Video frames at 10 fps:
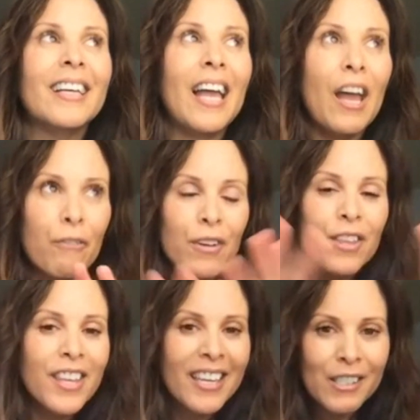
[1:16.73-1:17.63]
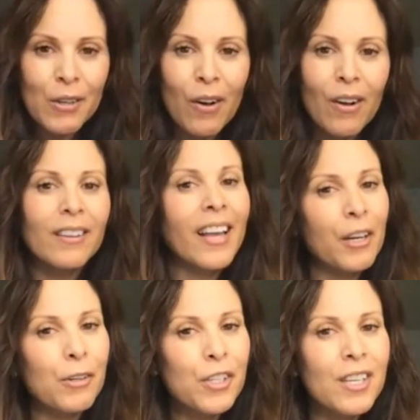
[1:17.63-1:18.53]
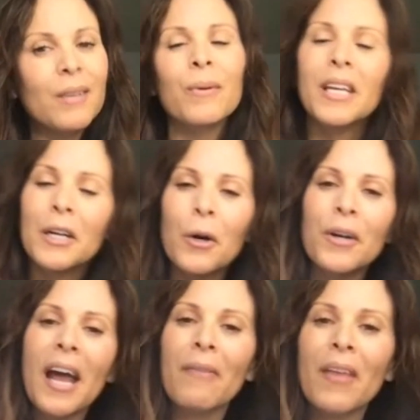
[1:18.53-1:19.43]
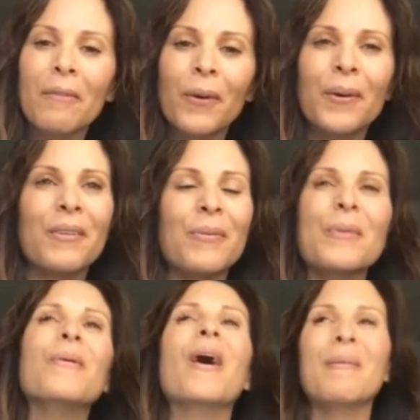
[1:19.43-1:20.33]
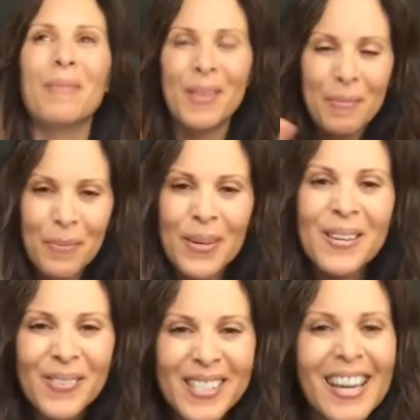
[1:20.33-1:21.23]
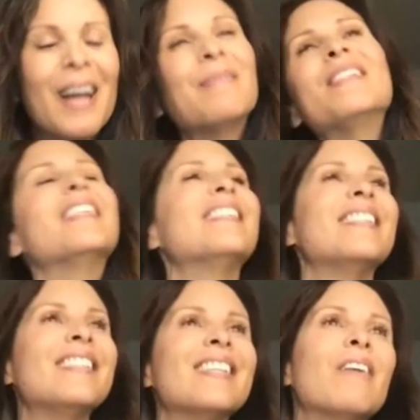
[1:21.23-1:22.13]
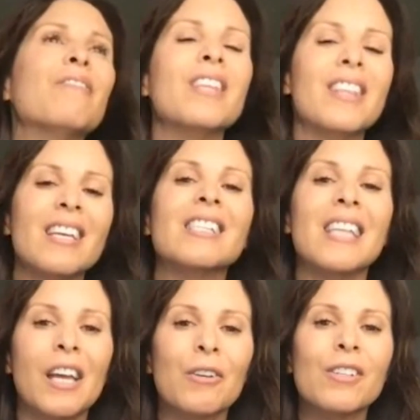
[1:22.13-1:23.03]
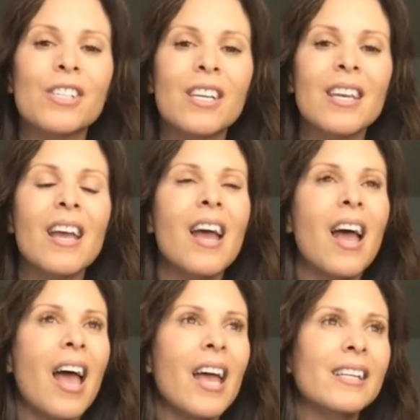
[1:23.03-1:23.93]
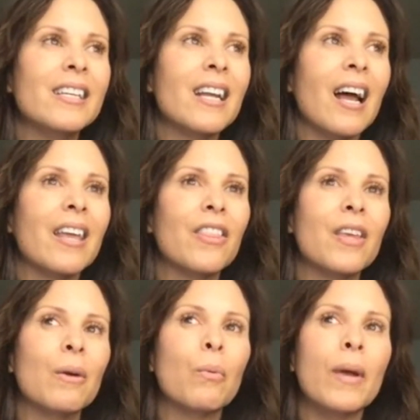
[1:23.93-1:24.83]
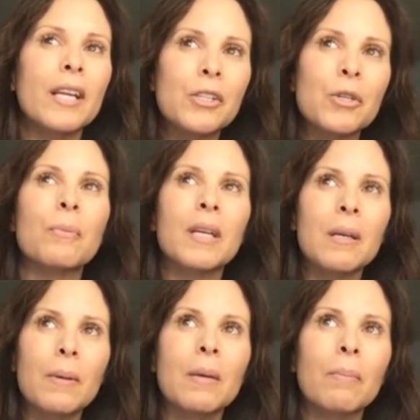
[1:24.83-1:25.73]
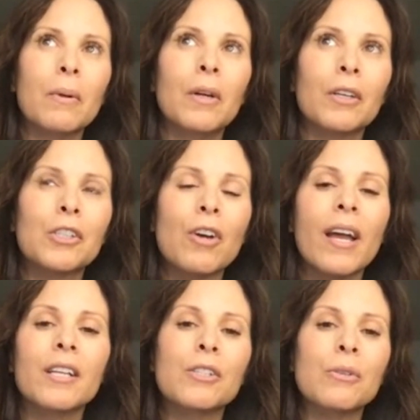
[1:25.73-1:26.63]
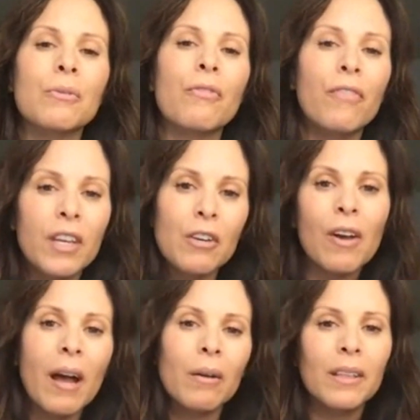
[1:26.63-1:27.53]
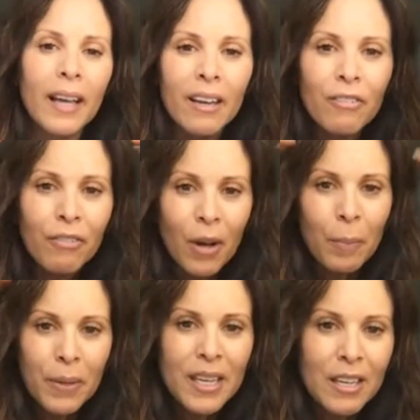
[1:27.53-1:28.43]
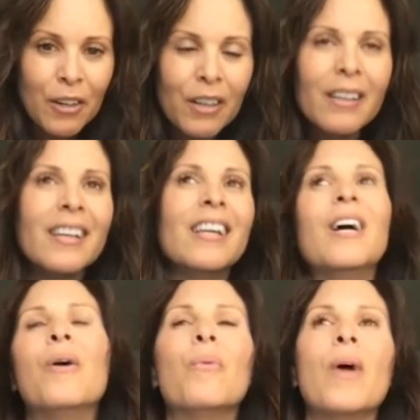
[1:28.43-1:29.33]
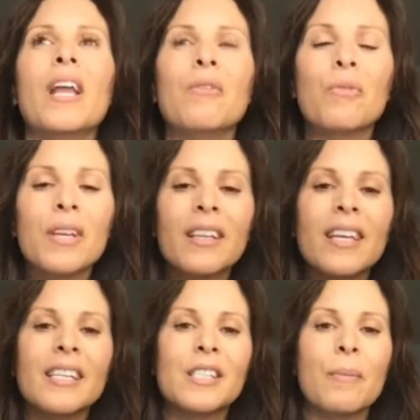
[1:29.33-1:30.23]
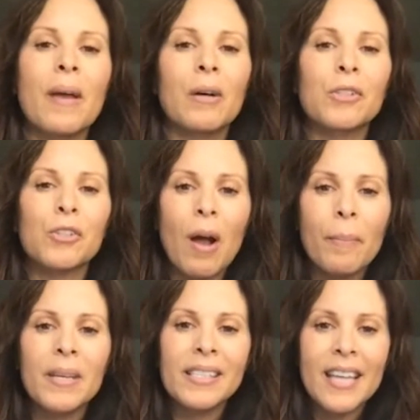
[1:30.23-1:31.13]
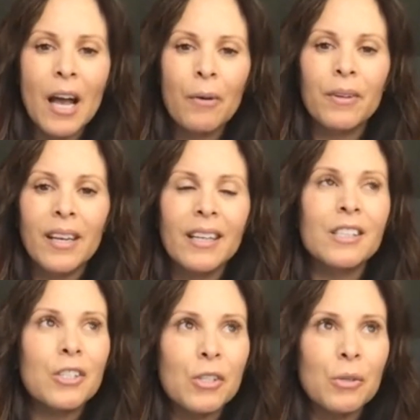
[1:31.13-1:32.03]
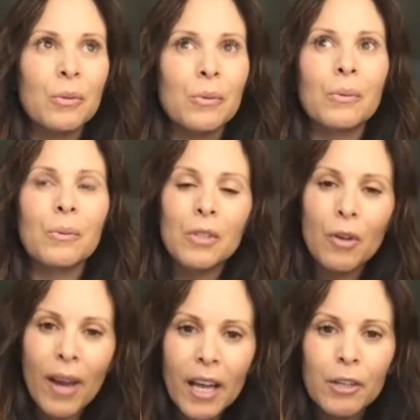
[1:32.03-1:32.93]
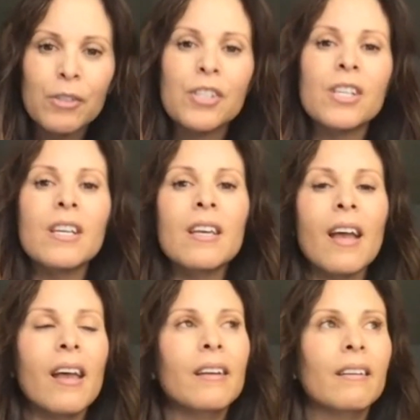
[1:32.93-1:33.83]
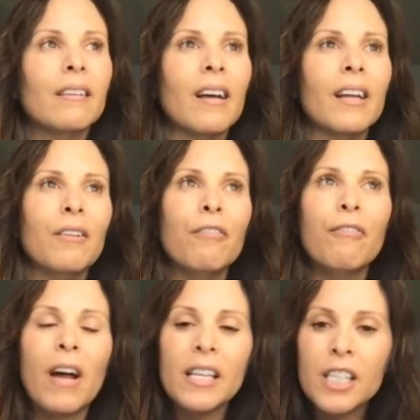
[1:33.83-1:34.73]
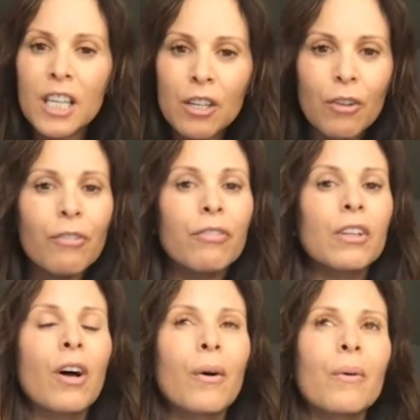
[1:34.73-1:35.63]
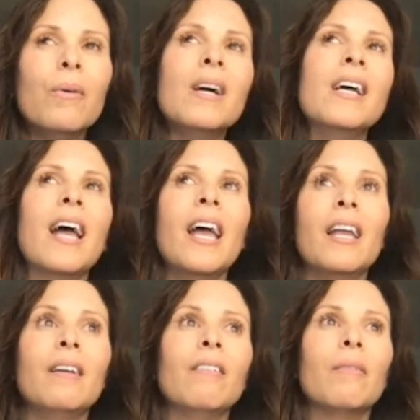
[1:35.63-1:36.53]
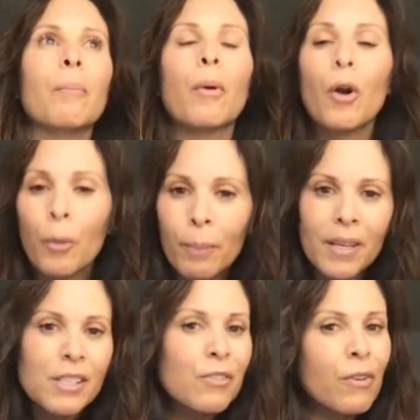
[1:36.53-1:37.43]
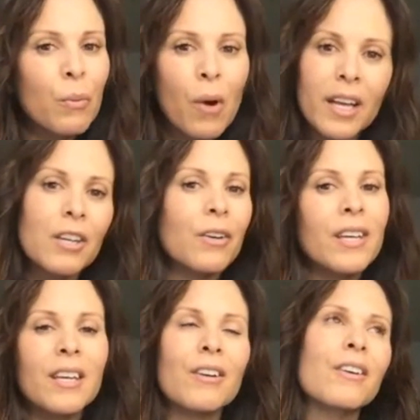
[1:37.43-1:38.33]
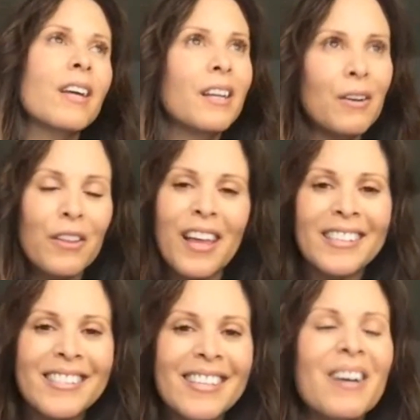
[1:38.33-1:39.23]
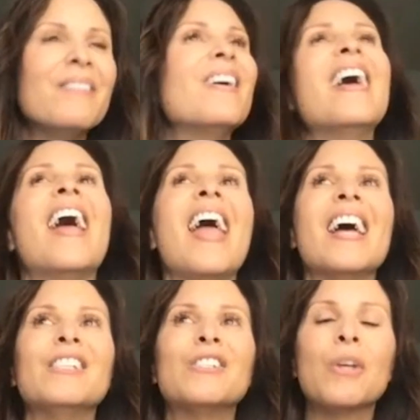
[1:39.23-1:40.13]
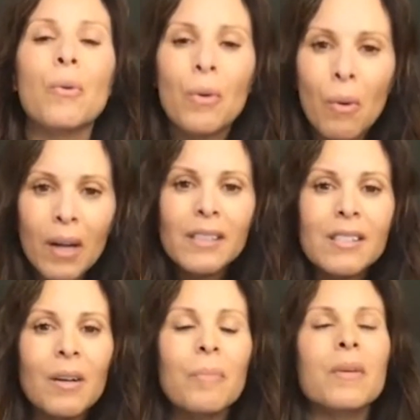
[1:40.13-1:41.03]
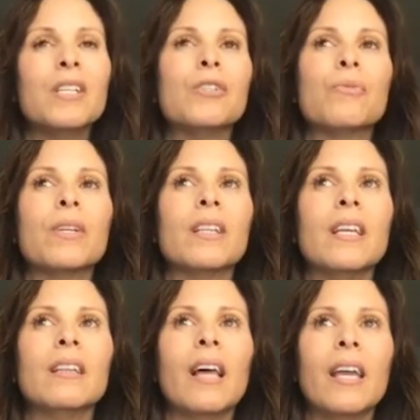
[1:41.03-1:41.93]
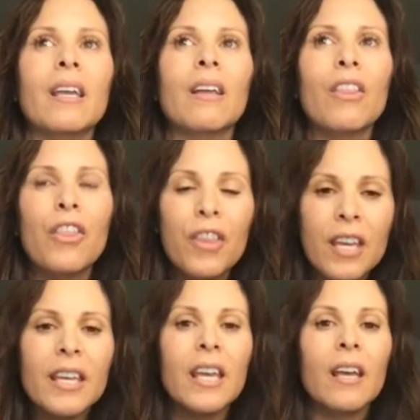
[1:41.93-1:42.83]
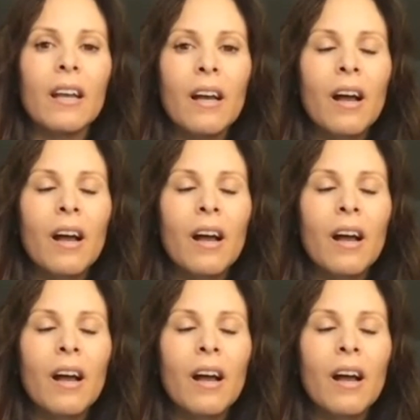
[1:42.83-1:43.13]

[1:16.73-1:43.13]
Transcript: everything is all energy. We can go down that road if we want, but the brief synopsis is everything is energy. And I think way too many people are trying to figure out life up here, when really it's about dropping down into your energy and kind of finding your flow and purpose for why you're here and all that stuff. And so quantum is really like thinking